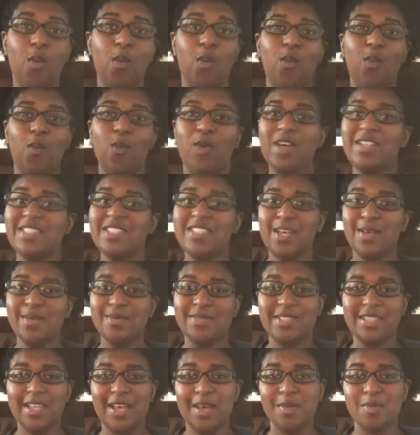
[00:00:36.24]
What's up,
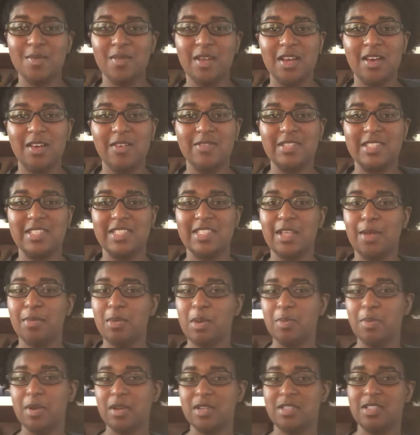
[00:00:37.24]
sublers,
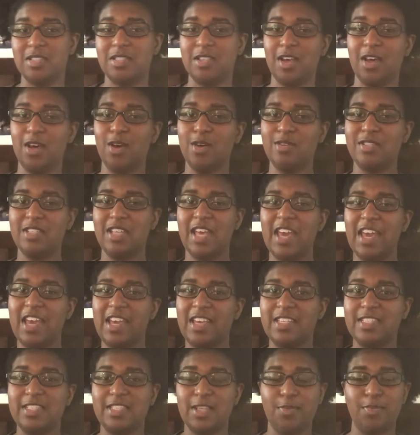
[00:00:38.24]
subby bushes and oats,
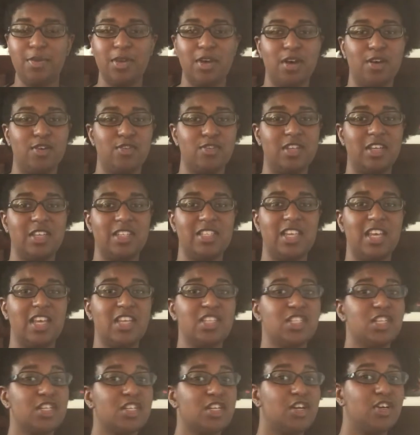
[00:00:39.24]
and subby OGs?
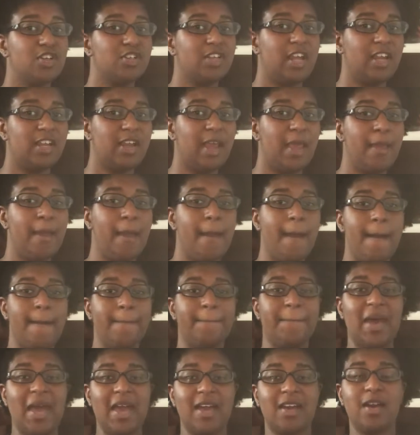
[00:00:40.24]
It's your girl NayNay
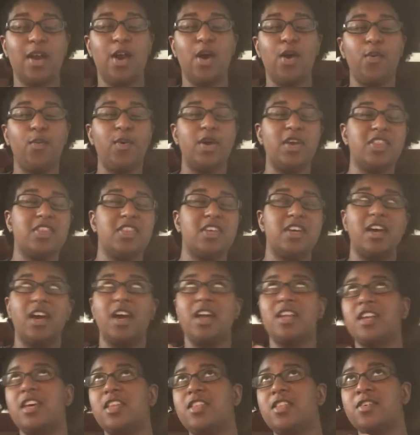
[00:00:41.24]
back with
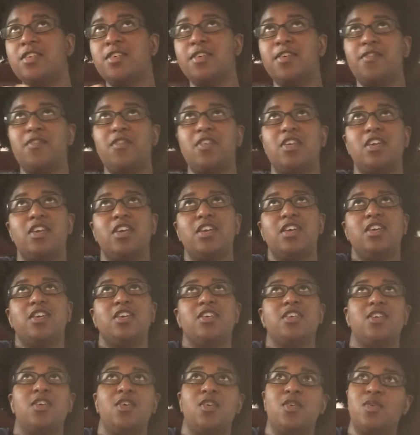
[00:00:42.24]
another
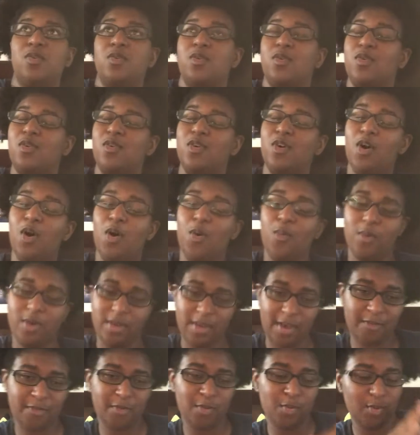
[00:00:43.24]
video or
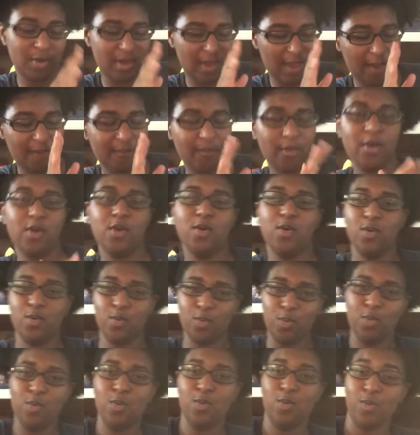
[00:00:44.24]
whatever.
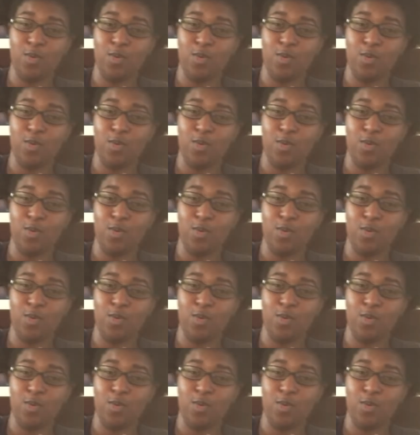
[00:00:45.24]
Ooh.